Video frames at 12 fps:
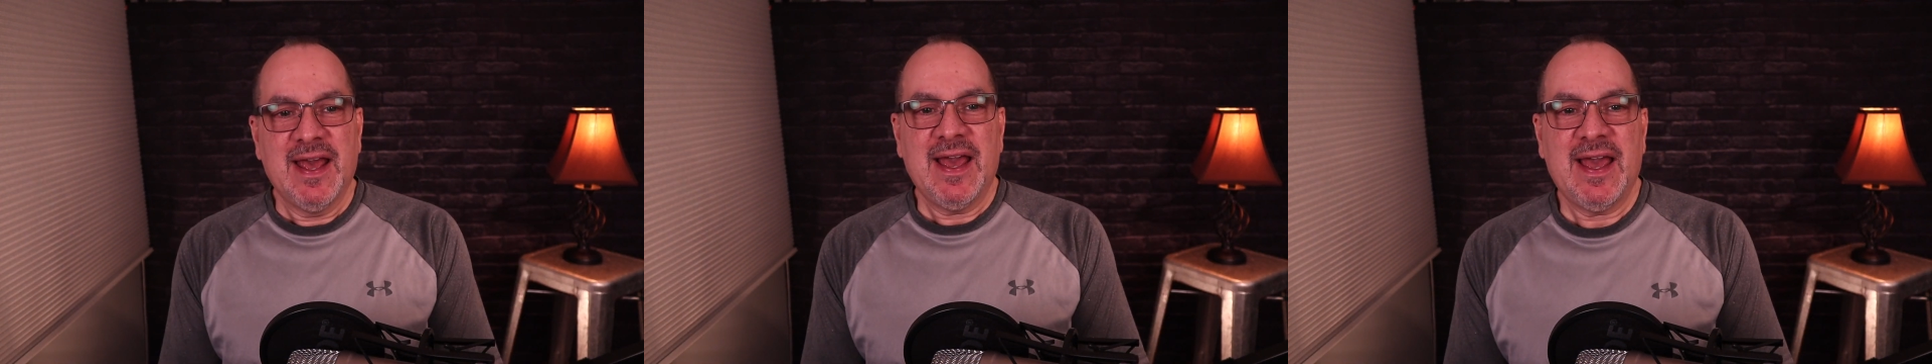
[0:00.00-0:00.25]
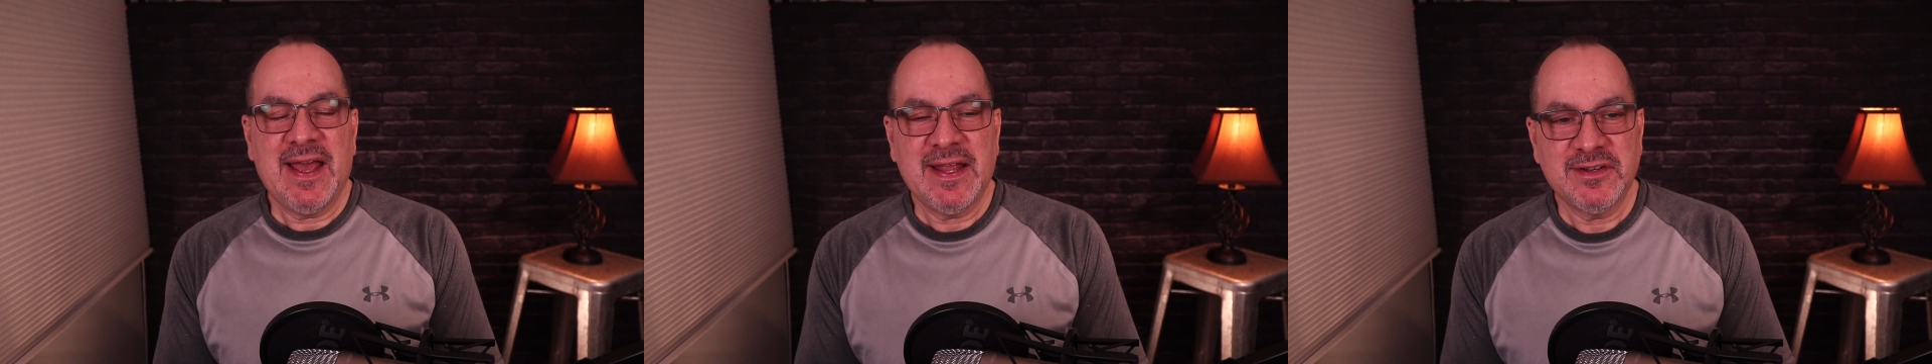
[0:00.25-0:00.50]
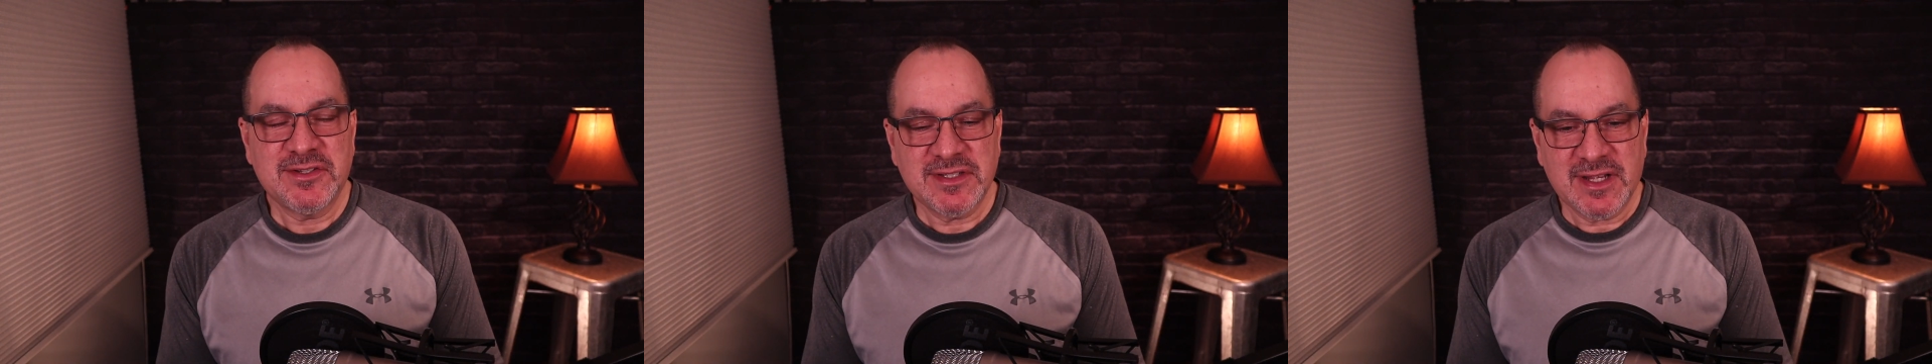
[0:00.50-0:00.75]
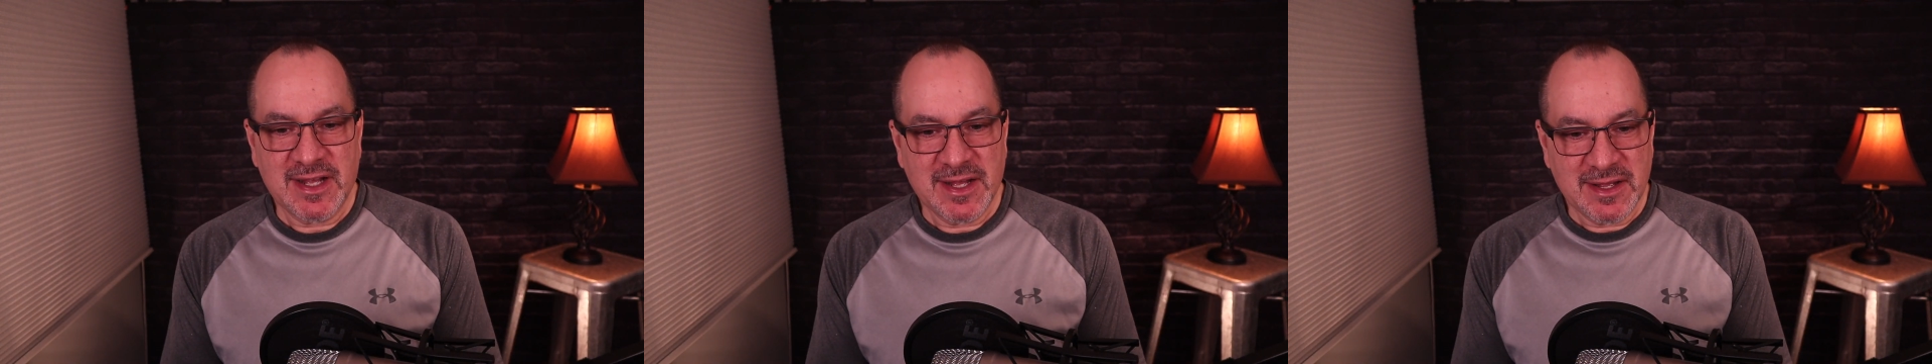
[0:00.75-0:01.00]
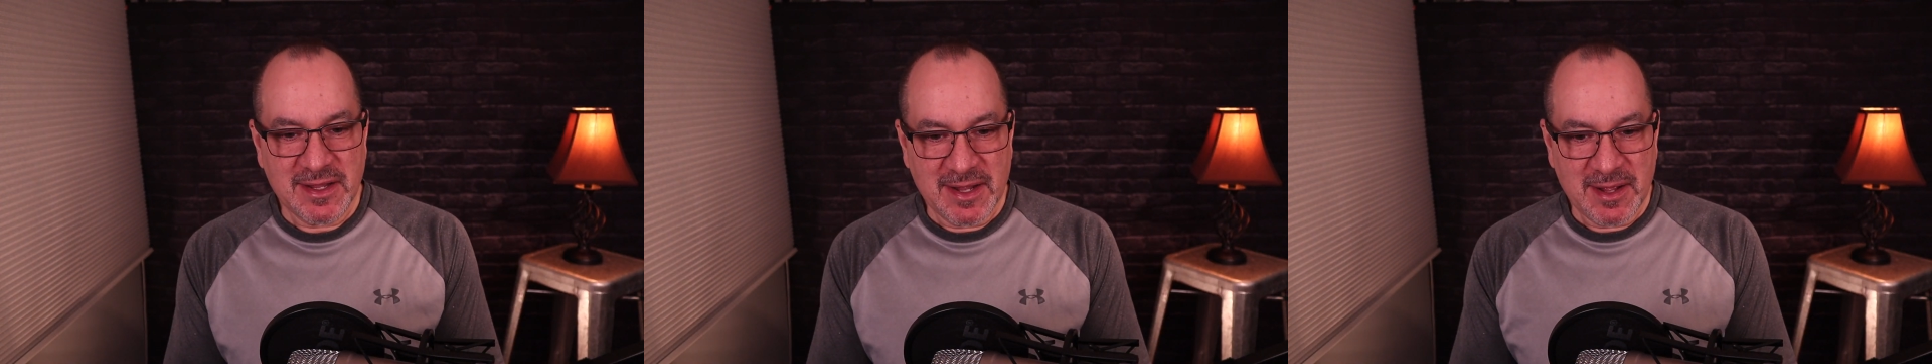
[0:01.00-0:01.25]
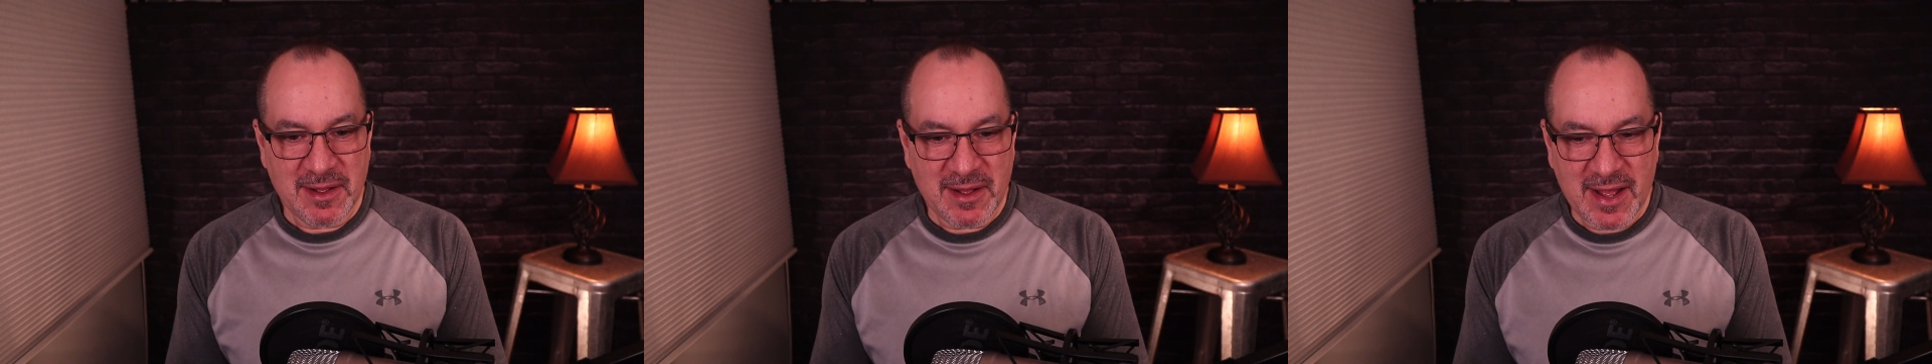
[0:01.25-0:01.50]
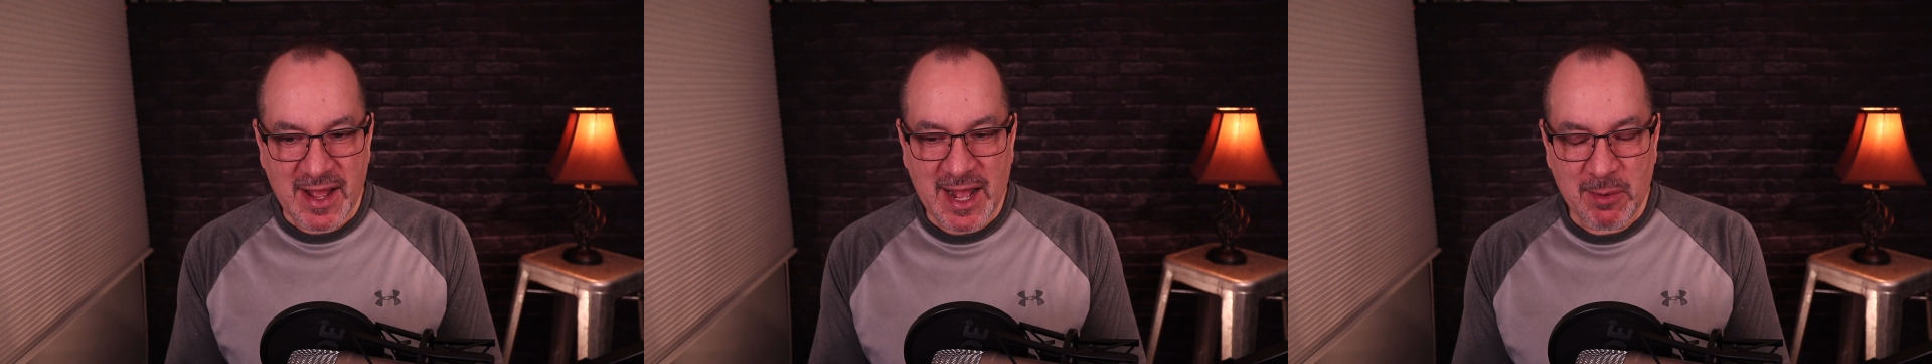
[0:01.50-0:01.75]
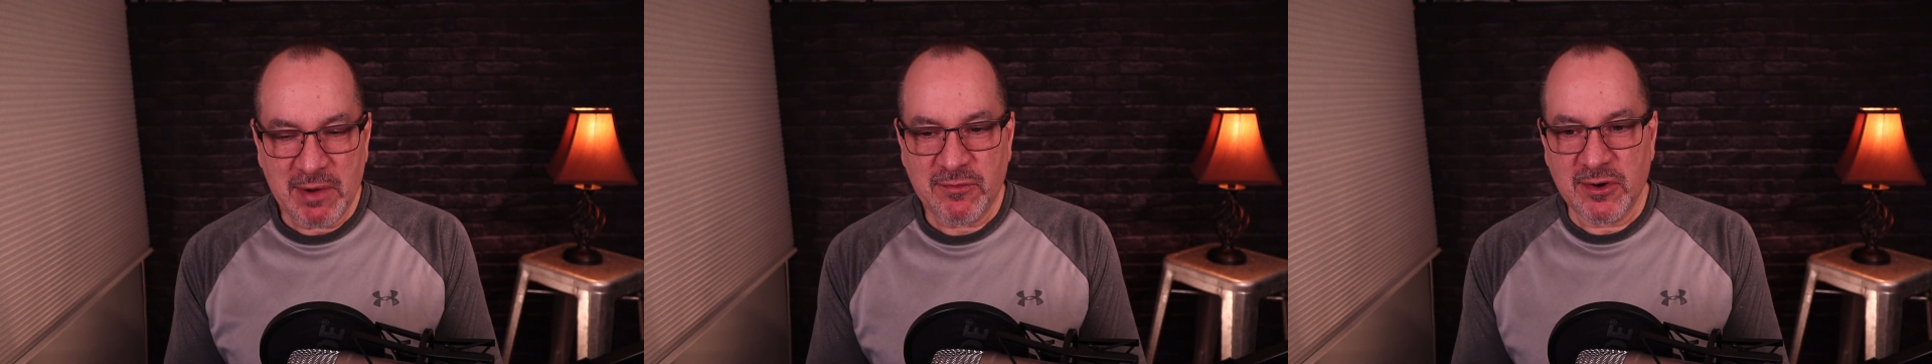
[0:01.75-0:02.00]
And uh,
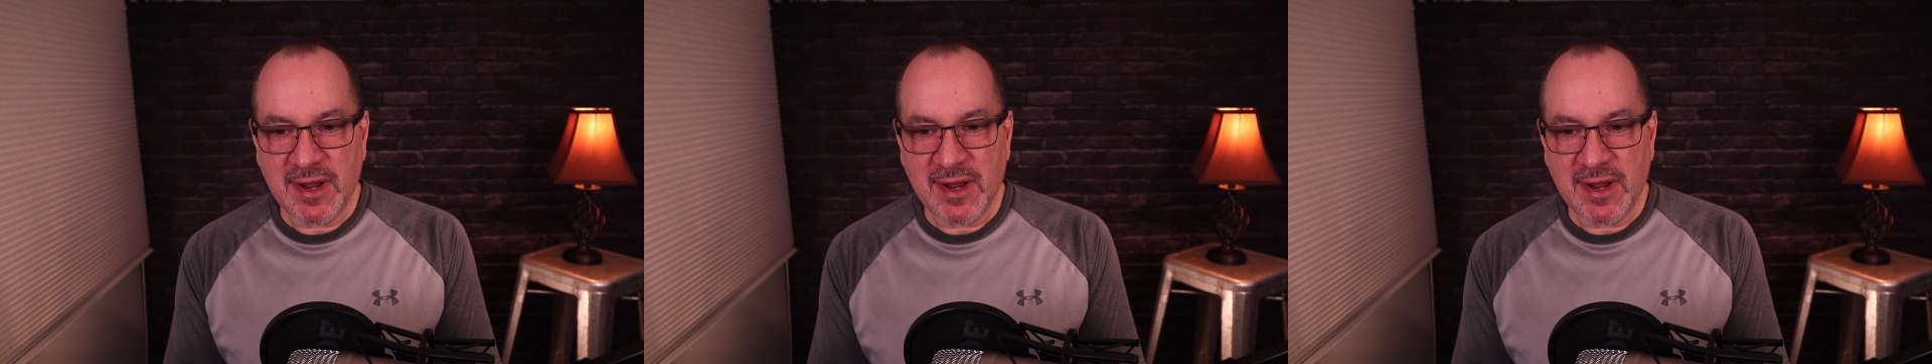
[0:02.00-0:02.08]
however,